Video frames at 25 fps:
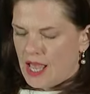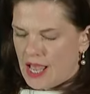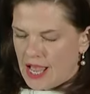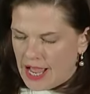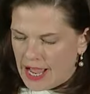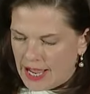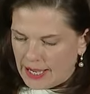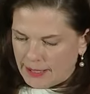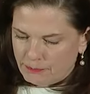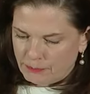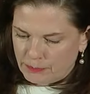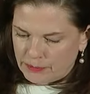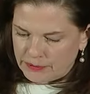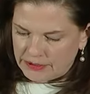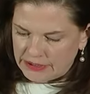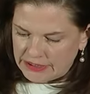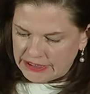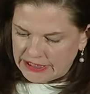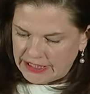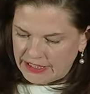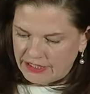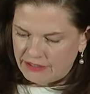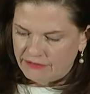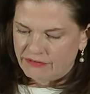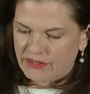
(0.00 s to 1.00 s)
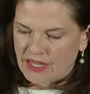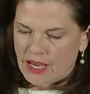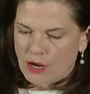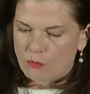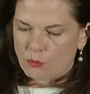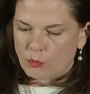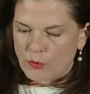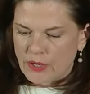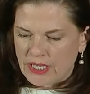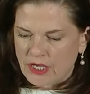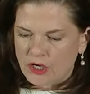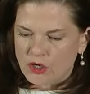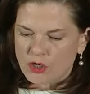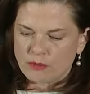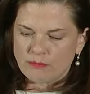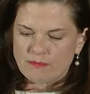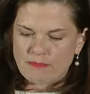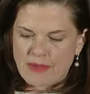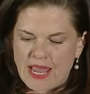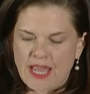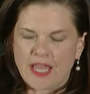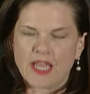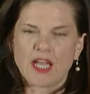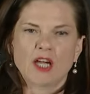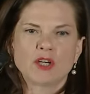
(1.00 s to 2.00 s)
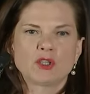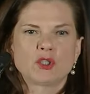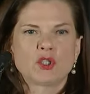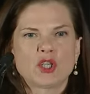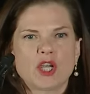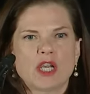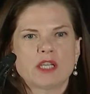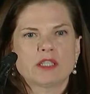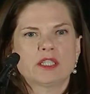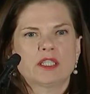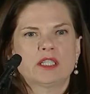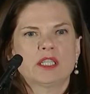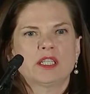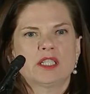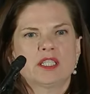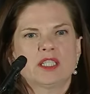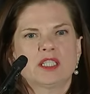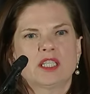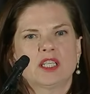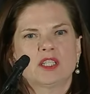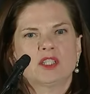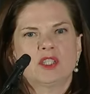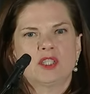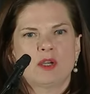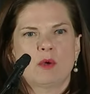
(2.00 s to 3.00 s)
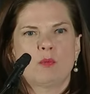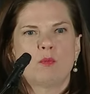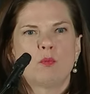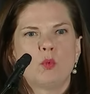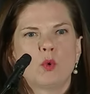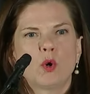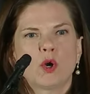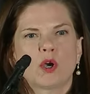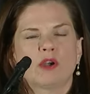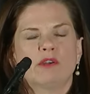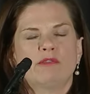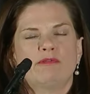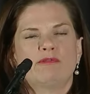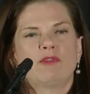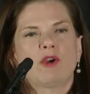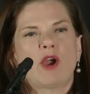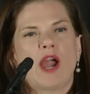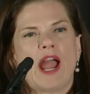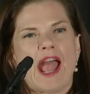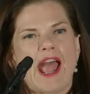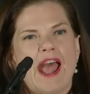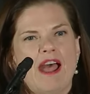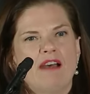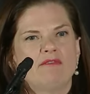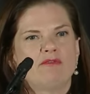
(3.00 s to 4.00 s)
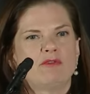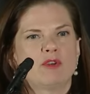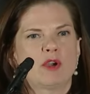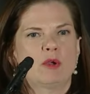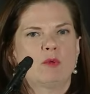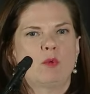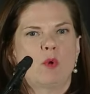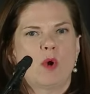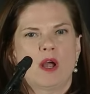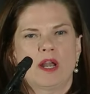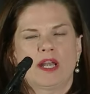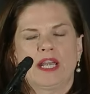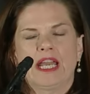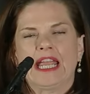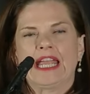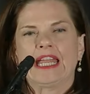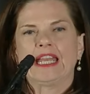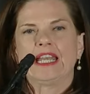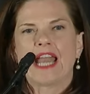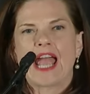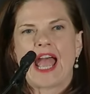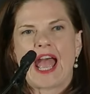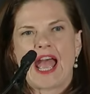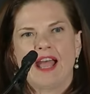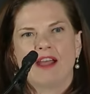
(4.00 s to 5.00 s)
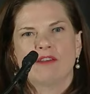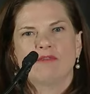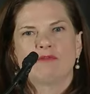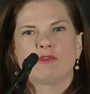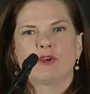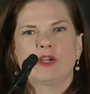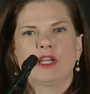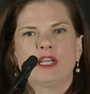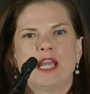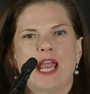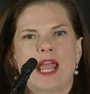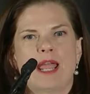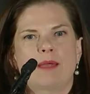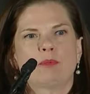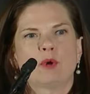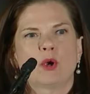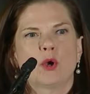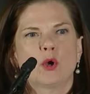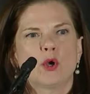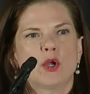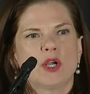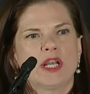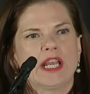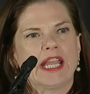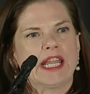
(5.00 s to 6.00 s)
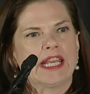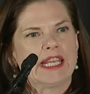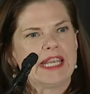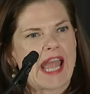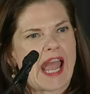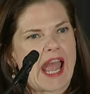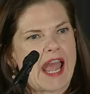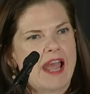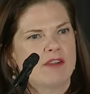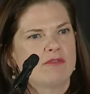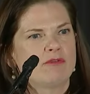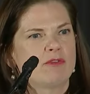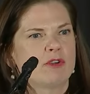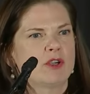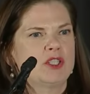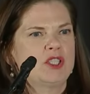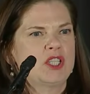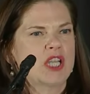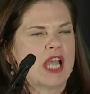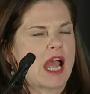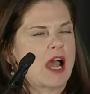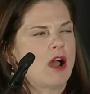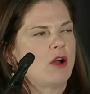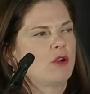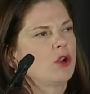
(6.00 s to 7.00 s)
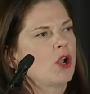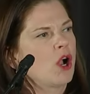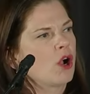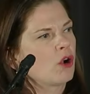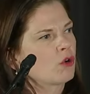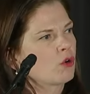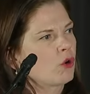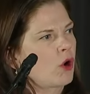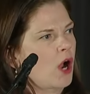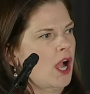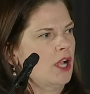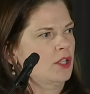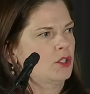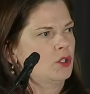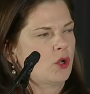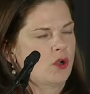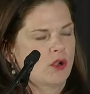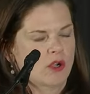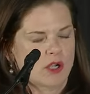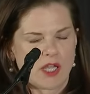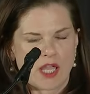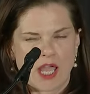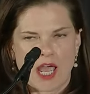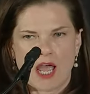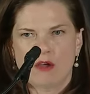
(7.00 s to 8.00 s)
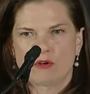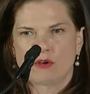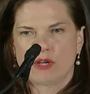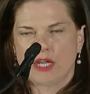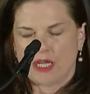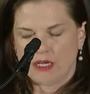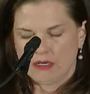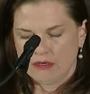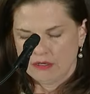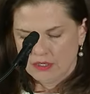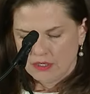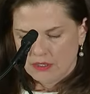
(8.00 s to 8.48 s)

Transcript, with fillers: I believe that we could make our justice system work for everyone in every neighborhood, in every town across Cook County.